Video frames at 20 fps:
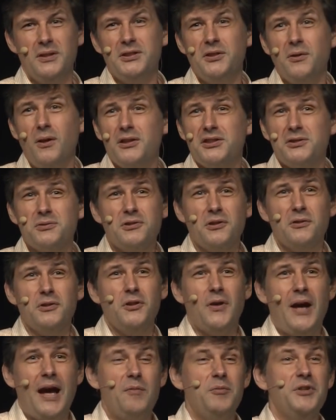And you also don't
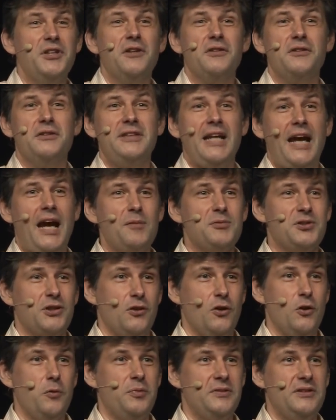know how many other tabs
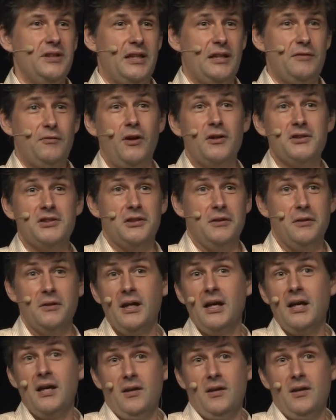are open that have also